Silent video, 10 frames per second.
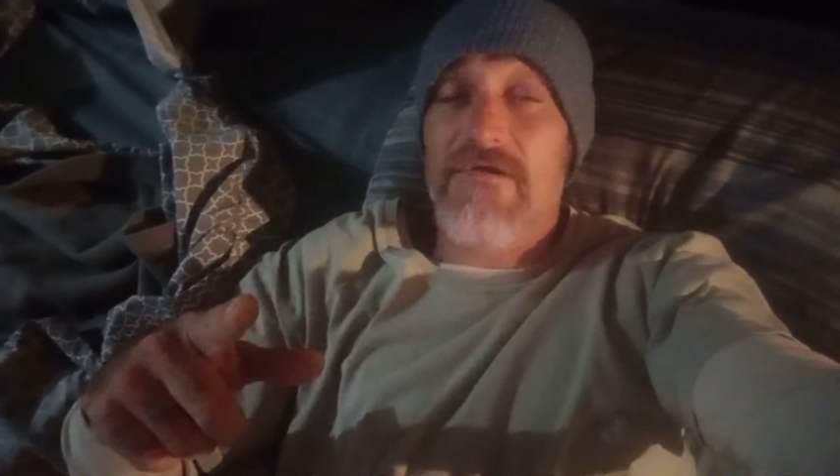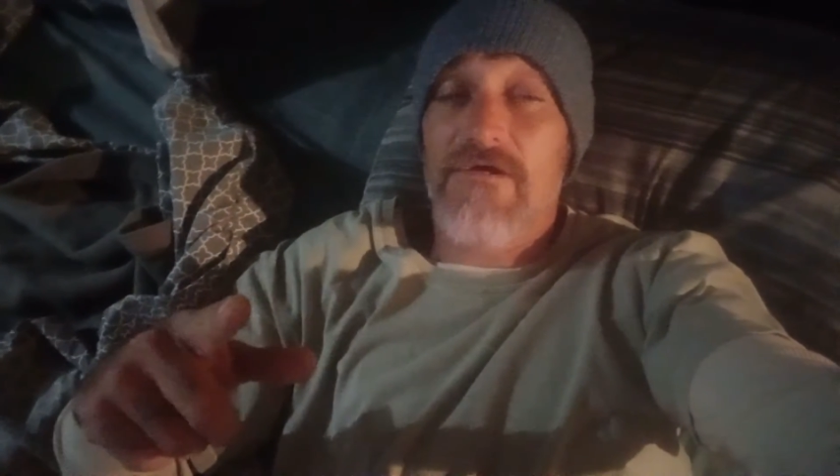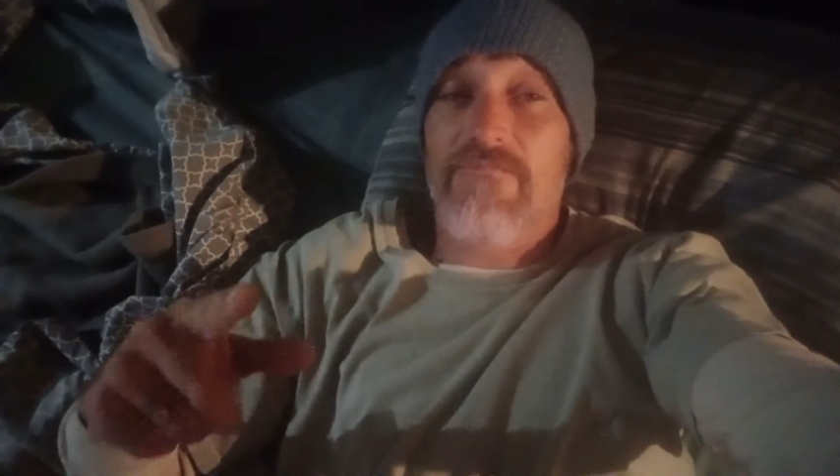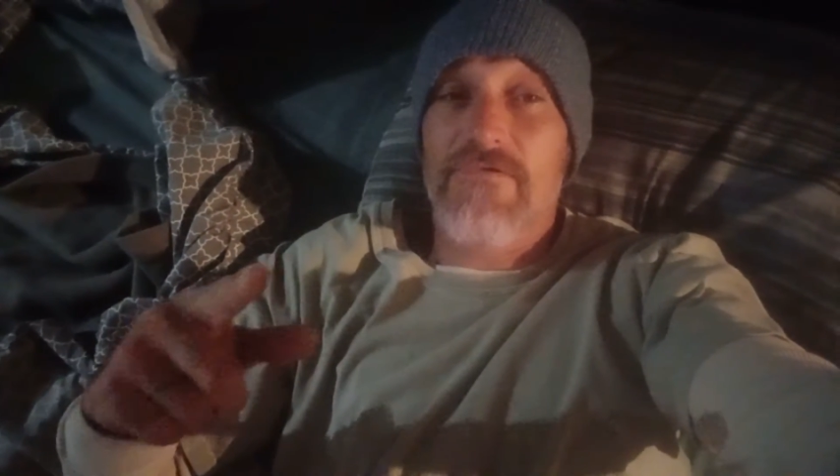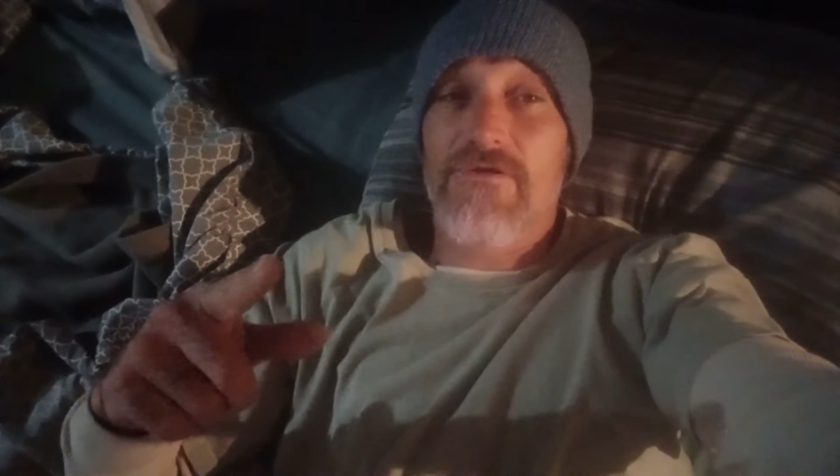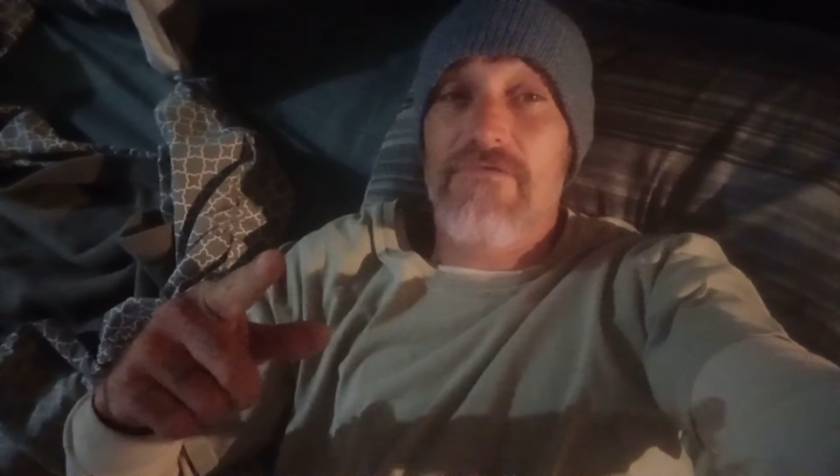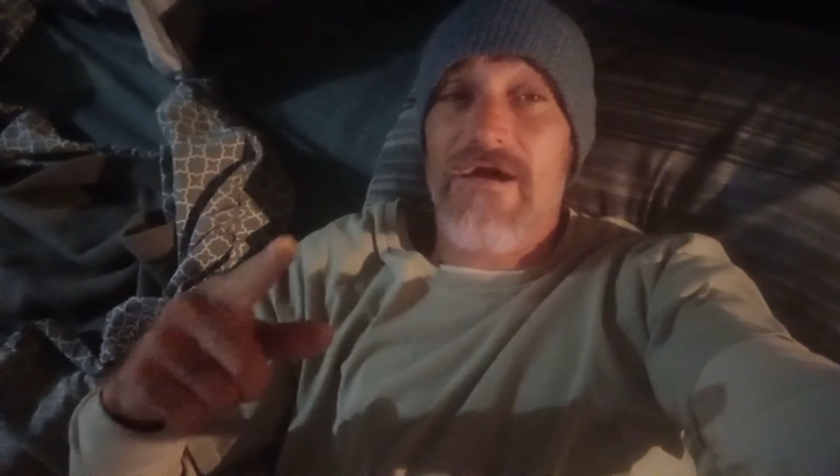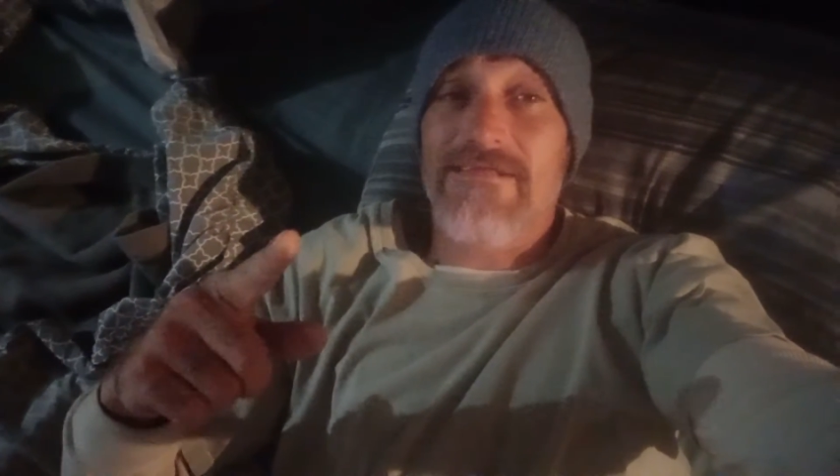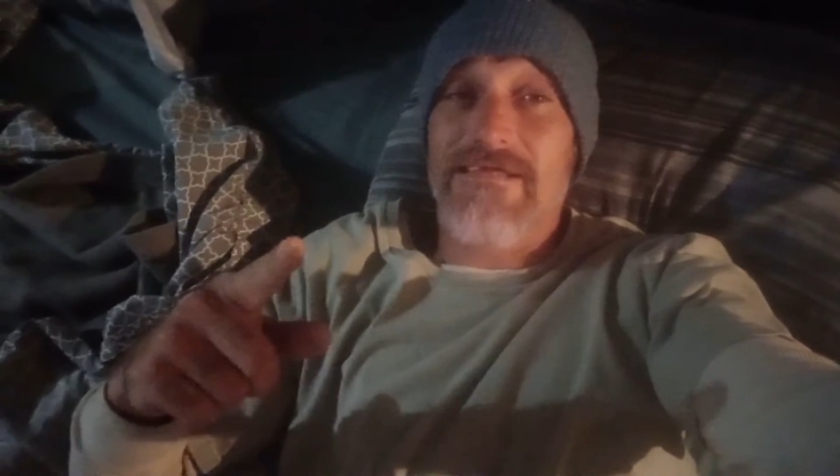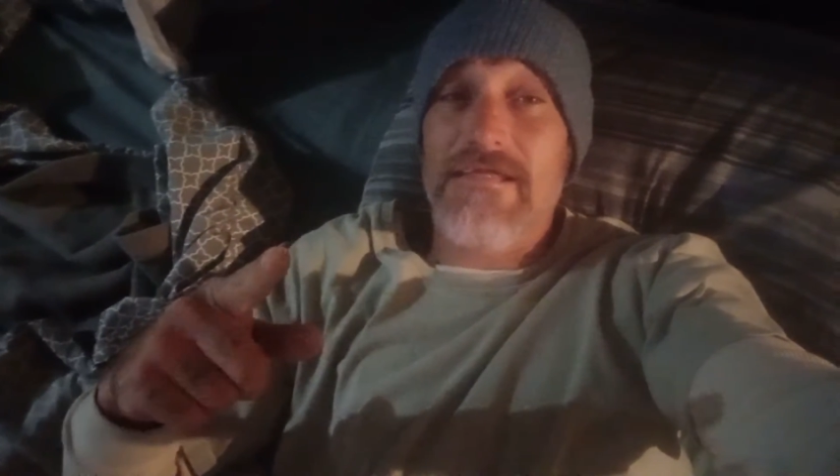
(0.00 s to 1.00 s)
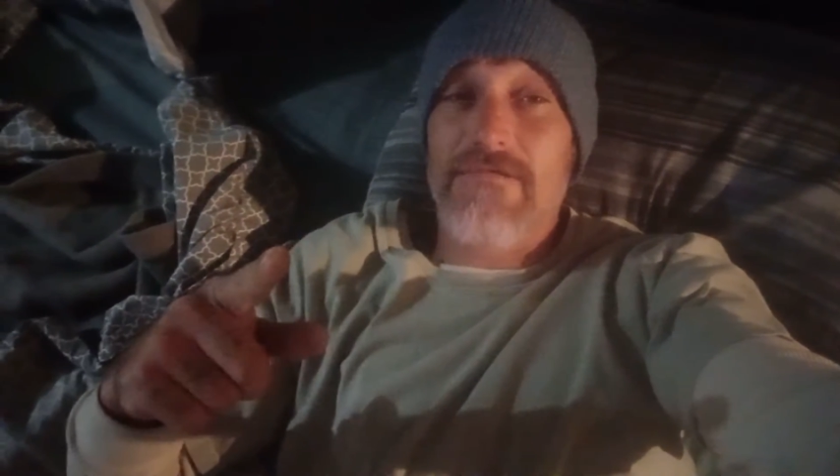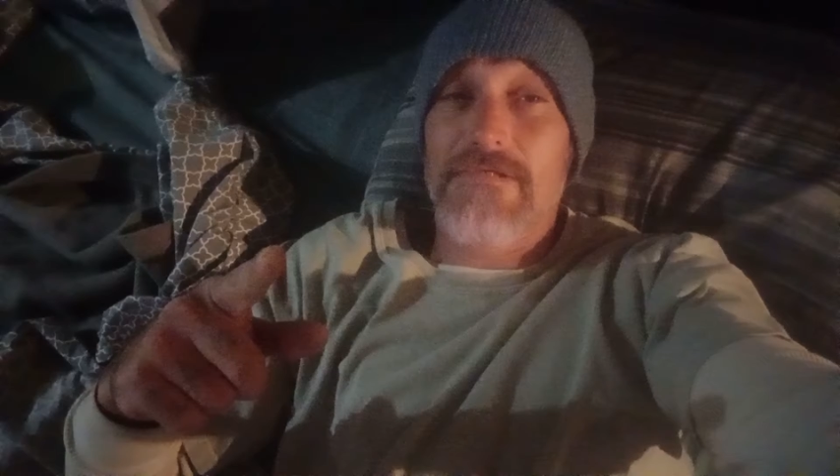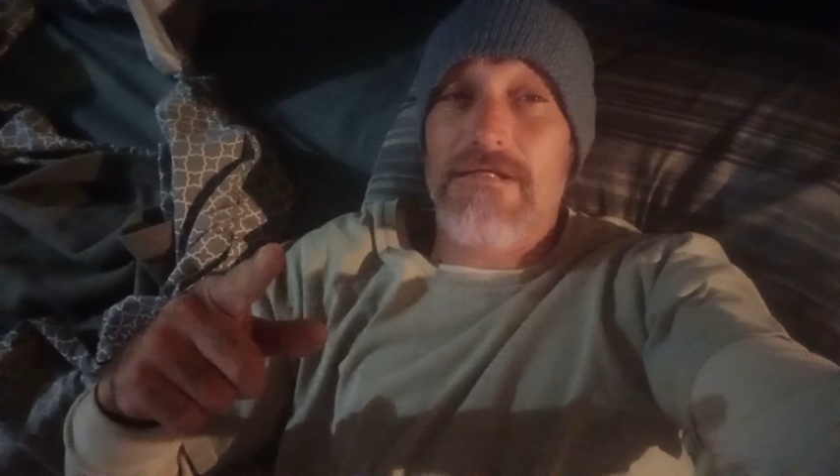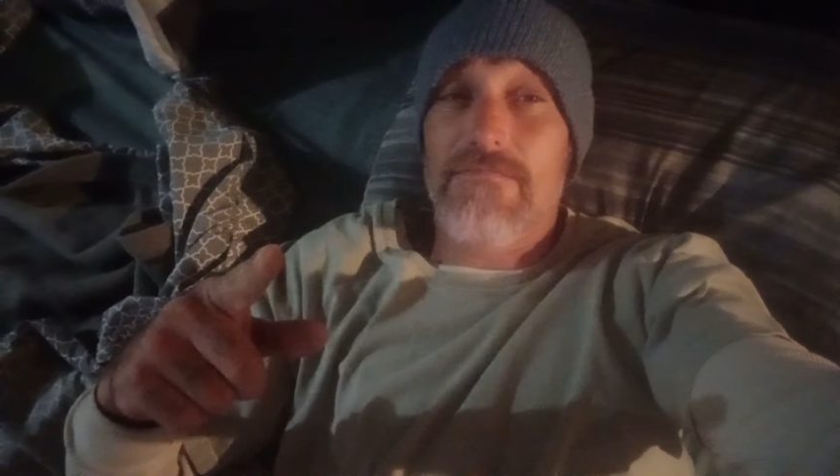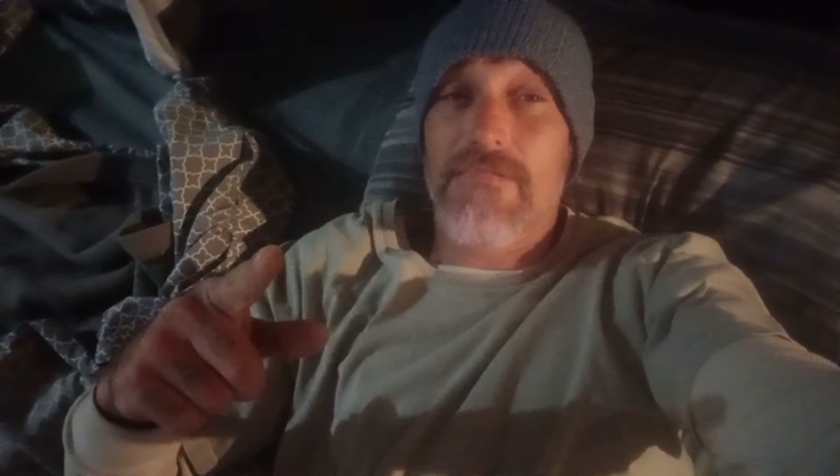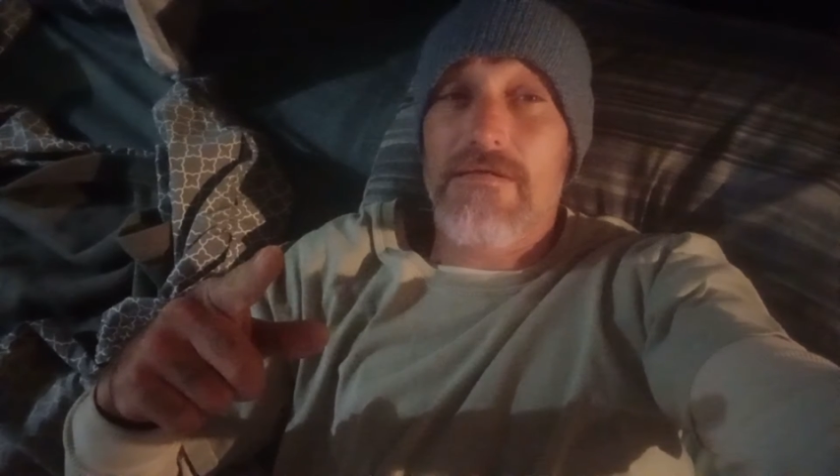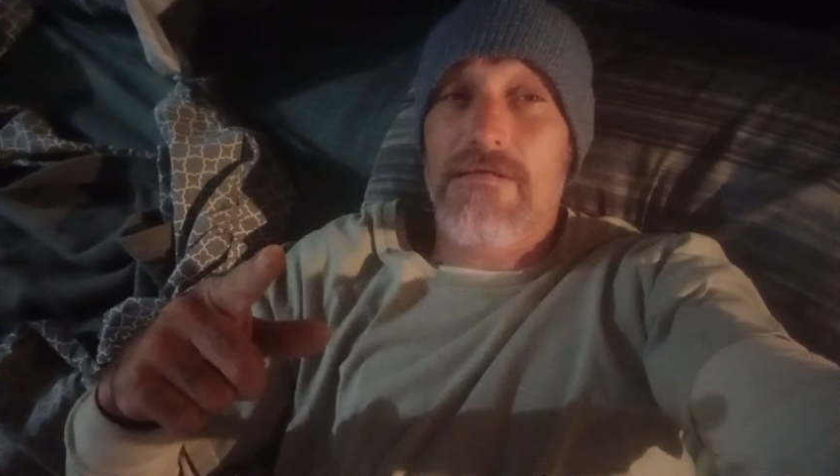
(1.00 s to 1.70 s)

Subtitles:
enough where you got to kill them,